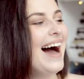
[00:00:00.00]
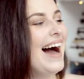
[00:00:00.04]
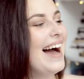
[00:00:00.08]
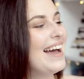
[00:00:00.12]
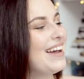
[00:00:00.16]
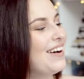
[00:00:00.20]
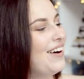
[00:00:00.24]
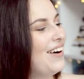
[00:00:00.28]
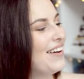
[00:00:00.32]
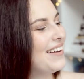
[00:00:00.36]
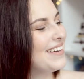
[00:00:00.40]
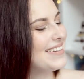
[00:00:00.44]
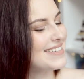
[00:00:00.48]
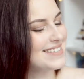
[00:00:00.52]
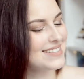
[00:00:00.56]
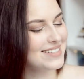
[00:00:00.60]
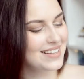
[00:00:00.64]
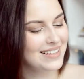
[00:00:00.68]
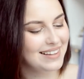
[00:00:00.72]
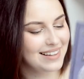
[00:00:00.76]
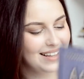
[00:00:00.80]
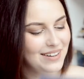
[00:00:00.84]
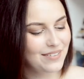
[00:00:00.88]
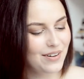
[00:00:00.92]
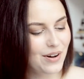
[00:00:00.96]
I
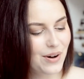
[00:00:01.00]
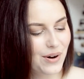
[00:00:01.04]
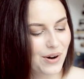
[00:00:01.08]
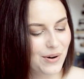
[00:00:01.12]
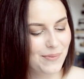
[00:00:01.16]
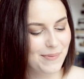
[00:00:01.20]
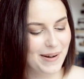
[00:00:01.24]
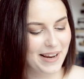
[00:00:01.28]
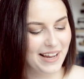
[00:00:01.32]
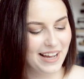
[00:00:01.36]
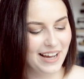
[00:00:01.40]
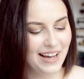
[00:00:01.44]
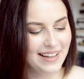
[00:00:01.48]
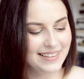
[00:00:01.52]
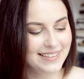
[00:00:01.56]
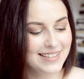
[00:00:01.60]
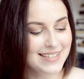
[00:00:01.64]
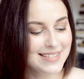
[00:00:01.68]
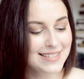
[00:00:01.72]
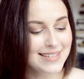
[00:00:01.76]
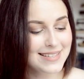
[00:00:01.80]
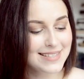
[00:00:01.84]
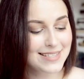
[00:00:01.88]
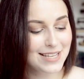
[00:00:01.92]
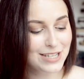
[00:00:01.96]
honestly love, oh my god,
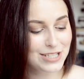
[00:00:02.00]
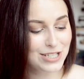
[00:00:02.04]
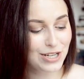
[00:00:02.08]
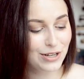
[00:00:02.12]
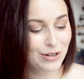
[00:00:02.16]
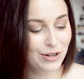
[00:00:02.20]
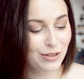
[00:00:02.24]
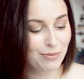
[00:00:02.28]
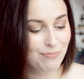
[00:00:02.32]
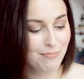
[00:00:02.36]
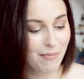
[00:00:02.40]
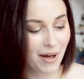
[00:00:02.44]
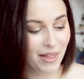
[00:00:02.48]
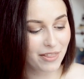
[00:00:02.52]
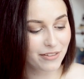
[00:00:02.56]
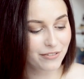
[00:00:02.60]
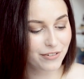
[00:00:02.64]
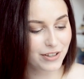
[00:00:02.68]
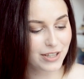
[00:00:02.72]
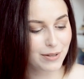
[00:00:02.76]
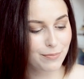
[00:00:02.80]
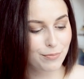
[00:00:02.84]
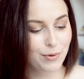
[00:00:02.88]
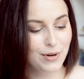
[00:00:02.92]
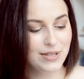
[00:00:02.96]
this is such a good month
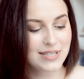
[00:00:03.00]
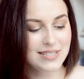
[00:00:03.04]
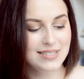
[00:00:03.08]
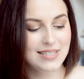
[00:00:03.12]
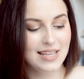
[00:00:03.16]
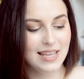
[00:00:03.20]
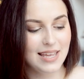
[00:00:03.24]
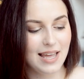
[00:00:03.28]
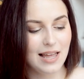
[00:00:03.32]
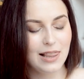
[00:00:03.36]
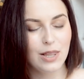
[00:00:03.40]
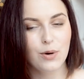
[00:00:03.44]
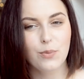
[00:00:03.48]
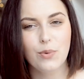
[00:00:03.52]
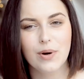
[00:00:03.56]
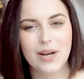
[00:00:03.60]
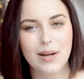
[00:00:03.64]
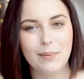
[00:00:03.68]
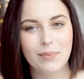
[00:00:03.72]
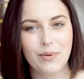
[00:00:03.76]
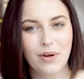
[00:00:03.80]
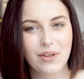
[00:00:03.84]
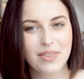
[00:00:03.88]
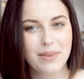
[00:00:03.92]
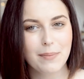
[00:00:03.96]
for the prints. The yellow one
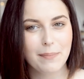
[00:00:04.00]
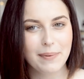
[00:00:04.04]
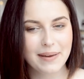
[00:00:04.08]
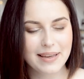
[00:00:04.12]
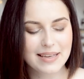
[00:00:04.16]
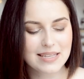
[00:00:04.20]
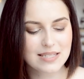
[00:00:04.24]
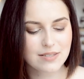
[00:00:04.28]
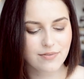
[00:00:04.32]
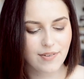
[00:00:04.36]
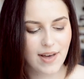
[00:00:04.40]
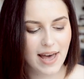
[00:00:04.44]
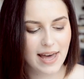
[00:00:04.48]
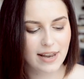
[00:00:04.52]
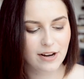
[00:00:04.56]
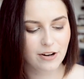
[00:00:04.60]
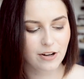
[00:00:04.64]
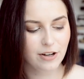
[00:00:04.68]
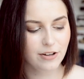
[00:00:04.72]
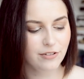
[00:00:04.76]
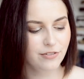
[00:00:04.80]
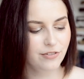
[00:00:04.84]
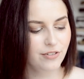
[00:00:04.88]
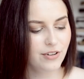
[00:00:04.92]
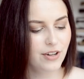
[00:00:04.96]
I'm not the biggest fan
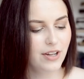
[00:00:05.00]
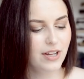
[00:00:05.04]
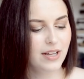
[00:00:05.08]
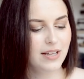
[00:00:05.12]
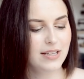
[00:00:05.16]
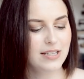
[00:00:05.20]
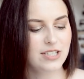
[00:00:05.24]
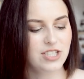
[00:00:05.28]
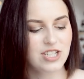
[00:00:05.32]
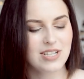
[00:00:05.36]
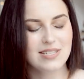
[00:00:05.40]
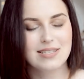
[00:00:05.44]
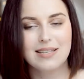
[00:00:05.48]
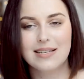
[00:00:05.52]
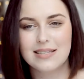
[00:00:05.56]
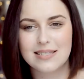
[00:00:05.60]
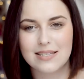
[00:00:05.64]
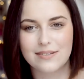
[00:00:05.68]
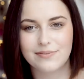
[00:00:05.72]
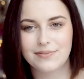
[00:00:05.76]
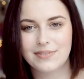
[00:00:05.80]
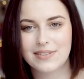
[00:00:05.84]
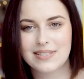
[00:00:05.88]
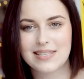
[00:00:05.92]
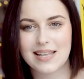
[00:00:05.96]
of, just because
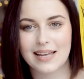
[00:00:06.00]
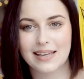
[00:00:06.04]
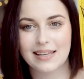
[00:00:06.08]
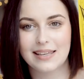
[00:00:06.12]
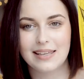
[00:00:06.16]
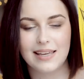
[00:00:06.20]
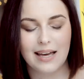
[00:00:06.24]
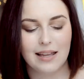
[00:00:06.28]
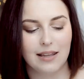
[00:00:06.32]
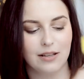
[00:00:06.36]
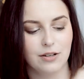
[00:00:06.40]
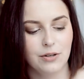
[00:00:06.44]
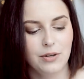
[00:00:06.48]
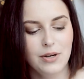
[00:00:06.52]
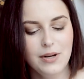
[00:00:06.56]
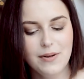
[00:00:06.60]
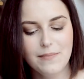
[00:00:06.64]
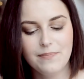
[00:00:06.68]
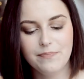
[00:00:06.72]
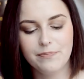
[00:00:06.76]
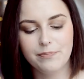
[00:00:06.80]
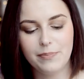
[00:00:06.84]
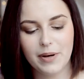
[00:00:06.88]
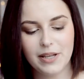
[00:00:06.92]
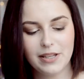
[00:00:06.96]
it's like yellow.
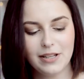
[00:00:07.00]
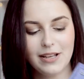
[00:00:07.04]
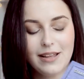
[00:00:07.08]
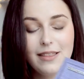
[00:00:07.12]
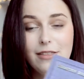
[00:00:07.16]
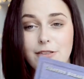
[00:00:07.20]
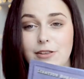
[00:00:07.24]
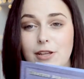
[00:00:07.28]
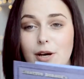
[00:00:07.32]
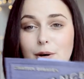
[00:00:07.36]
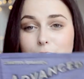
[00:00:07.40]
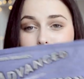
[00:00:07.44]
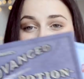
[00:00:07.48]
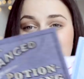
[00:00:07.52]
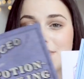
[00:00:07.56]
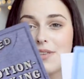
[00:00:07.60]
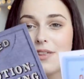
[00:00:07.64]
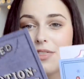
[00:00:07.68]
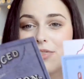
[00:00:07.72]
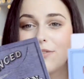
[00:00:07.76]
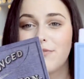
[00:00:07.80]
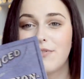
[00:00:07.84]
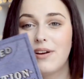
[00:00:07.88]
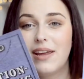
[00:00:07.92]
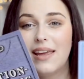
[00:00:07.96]
But those
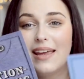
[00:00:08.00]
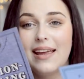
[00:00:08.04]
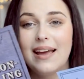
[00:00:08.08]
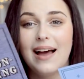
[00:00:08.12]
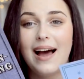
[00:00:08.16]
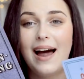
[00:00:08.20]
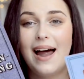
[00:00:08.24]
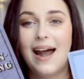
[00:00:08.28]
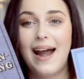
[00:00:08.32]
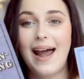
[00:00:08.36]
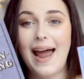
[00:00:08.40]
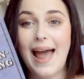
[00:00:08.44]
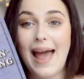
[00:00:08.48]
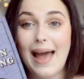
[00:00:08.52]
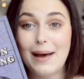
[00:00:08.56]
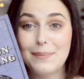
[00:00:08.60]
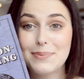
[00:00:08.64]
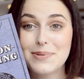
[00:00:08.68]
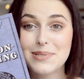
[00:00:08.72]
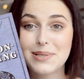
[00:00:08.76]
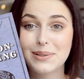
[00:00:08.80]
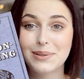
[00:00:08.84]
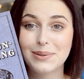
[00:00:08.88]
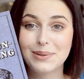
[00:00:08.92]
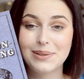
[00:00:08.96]
three are
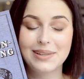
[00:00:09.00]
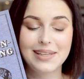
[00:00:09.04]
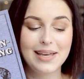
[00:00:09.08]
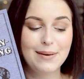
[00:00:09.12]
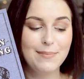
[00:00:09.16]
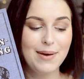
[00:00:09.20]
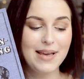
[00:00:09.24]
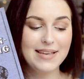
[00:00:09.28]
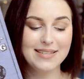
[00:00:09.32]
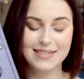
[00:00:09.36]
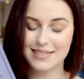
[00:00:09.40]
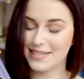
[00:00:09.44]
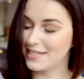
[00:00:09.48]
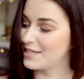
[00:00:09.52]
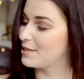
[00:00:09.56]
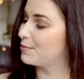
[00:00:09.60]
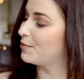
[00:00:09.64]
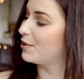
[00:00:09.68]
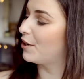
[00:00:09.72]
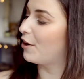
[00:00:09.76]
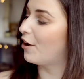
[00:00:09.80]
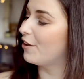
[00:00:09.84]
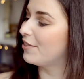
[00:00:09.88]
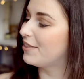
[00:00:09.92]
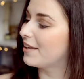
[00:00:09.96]
absolutely amazing. So
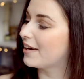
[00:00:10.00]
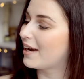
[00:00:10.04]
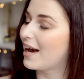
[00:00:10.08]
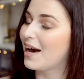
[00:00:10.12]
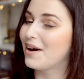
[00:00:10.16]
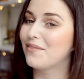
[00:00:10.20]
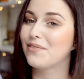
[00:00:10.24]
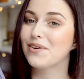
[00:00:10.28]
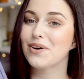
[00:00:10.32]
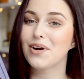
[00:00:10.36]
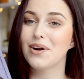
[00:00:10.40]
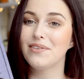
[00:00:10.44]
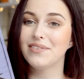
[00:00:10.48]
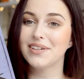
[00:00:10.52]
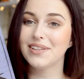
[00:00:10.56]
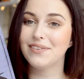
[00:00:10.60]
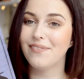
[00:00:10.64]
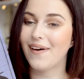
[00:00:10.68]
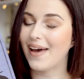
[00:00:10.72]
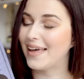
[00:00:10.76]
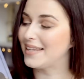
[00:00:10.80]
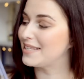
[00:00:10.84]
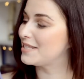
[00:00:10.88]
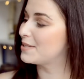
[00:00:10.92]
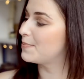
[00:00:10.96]
we got the cover of
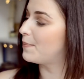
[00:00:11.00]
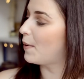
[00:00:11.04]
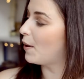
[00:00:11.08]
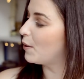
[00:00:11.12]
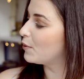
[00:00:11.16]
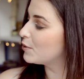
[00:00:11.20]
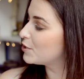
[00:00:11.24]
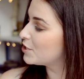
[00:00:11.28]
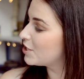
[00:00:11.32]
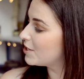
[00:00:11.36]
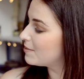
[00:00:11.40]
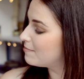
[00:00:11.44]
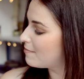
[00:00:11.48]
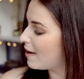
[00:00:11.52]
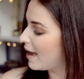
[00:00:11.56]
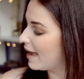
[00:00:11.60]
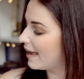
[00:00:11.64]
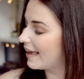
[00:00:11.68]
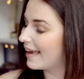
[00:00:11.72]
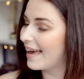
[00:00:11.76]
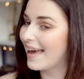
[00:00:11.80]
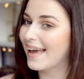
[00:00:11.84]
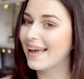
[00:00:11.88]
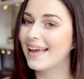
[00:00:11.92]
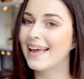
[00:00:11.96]
Advanced Potion
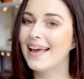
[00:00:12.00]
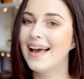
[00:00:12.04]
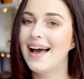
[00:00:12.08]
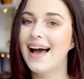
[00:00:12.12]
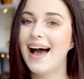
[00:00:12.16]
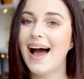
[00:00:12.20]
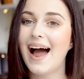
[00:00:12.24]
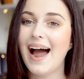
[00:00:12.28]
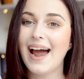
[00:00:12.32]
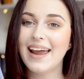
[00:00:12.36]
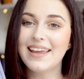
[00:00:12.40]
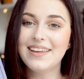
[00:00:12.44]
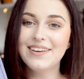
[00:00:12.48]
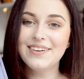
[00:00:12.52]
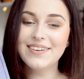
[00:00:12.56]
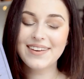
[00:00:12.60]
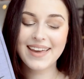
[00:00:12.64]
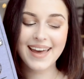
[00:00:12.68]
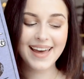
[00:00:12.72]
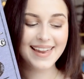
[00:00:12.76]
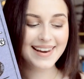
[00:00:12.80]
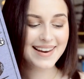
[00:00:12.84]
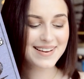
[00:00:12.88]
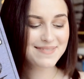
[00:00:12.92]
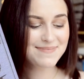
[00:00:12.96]
Making. Are you
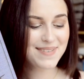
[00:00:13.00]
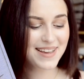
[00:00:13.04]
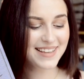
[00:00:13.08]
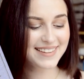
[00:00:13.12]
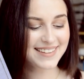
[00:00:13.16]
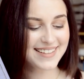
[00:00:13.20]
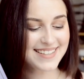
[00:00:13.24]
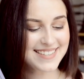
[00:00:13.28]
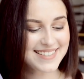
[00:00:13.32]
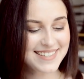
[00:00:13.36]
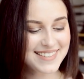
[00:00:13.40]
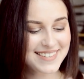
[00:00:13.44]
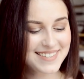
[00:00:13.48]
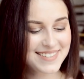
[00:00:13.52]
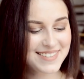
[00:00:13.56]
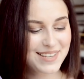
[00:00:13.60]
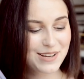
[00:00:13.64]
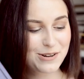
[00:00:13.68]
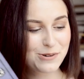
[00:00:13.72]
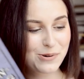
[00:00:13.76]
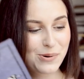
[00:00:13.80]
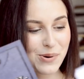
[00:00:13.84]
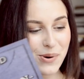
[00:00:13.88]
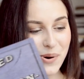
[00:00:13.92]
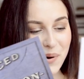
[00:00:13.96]
kidding me? This is
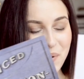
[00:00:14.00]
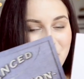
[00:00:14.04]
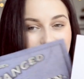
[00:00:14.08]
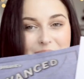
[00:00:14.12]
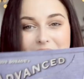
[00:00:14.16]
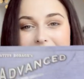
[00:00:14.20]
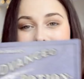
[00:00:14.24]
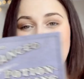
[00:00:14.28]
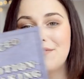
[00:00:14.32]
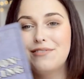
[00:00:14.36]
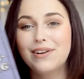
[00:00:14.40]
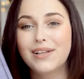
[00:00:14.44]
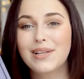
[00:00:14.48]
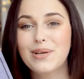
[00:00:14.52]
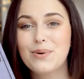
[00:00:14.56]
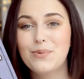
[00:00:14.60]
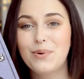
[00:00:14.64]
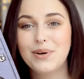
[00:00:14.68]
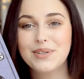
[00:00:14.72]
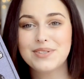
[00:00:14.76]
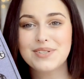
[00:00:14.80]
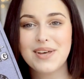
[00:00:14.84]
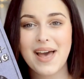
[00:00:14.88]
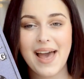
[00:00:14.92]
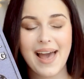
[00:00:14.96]
so cool. I really
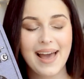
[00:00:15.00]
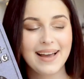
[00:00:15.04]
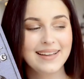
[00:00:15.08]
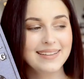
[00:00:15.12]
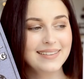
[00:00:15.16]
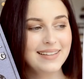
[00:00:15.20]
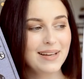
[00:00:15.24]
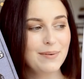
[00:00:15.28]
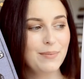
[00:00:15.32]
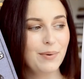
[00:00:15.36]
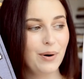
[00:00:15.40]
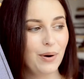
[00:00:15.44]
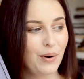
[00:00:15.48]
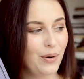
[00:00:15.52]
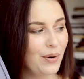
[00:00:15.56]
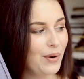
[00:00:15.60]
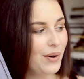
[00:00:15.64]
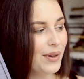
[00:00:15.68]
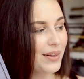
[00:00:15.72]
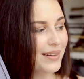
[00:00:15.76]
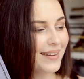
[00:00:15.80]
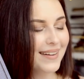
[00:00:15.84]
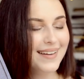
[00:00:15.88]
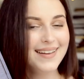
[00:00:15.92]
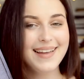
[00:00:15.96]
want to hang them
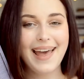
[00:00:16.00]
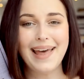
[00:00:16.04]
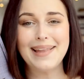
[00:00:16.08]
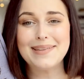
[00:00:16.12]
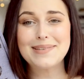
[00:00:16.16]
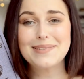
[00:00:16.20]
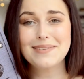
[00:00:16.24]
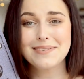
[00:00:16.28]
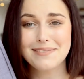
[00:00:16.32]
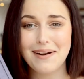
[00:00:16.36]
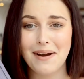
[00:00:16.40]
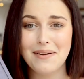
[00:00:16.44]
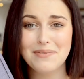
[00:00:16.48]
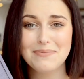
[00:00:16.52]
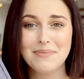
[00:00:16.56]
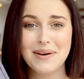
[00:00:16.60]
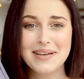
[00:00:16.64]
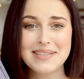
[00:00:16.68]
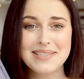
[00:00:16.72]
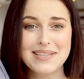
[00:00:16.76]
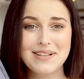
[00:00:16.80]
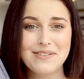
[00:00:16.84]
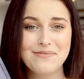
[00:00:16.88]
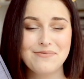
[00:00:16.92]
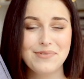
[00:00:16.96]
all and surround
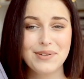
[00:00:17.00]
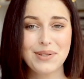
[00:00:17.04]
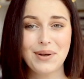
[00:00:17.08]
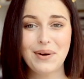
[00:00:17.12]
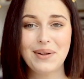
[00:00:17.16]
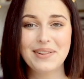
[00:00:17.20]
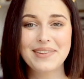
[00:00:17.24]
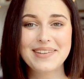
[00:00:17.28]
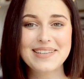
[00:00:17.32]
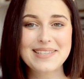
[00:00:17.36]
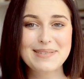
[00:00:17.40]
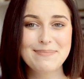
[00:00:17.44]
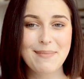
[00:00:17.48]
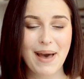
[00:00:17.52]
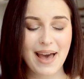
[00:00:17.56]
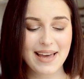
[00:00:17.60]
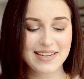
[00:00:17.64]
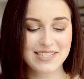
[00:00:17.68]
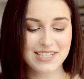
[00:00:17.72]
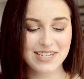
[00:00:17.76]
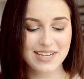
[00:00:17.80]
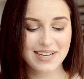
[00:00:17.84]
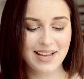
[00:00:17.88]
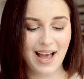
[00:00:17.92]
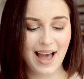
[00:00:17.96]
myself with all this
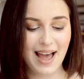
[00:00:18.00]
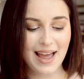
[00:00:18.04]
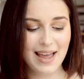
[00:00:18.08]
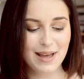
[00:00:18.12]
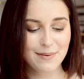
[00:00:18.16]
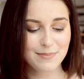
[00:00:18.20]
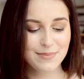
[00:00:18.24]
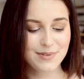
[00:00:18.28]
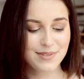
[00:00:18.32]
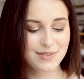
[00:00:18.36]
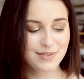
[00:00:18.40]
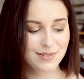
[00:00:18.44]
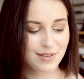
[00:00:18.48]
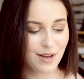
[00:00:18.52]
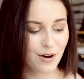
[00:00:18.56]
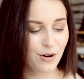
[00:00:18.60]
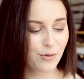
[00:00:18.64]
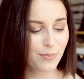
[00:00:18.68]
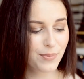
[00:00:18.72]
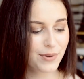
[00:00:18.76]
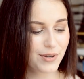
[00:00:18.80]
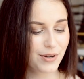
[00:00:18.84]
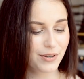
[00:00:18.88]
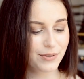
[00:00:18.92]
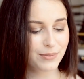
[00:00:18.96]
magic. I am so
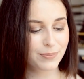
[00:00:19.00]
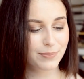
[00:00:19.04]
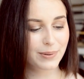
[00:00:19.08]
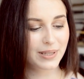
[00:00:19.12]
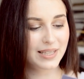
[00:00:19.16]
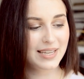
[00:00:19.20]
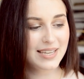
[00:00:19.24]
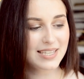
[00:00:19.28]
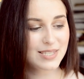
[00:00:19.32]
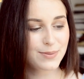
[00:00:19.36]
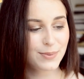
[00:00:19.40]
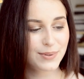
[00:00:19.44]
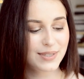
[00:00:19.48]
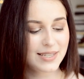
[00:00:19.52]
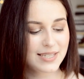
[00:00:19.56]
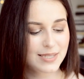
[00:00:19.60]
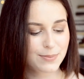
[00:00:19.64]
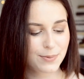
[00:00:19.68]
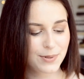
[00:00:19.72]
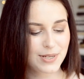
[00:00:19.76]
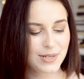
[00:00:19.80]
beyond pleased with these